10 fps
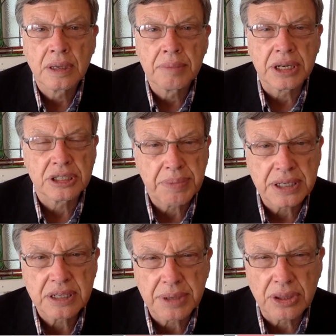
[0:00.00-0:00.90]
But it's
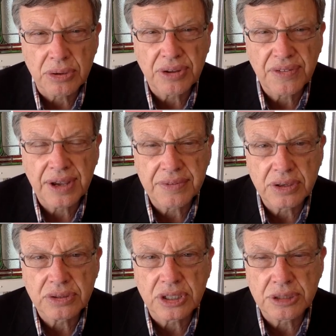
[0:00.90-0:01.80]
based on my 35
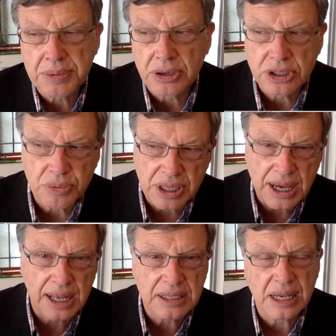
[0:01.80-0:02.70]
years experience with
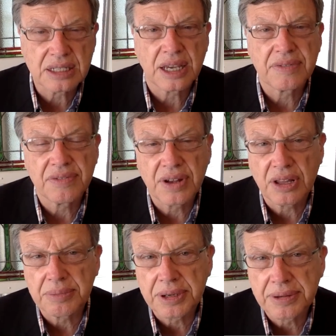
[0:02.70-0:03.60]
contacts I've
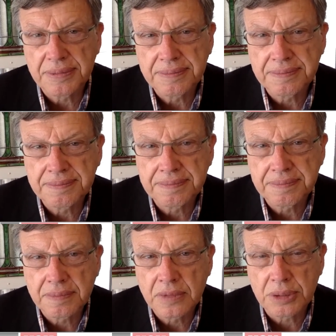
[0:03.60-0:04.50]
developed
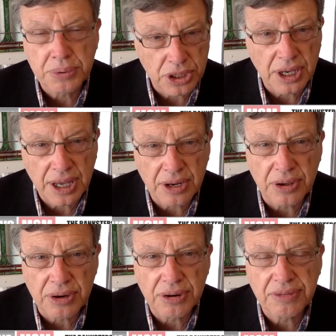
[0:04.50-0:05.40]
to put you ahead of
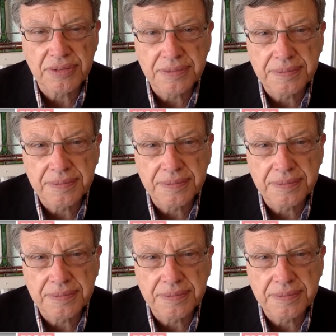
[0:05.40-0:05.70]
the curve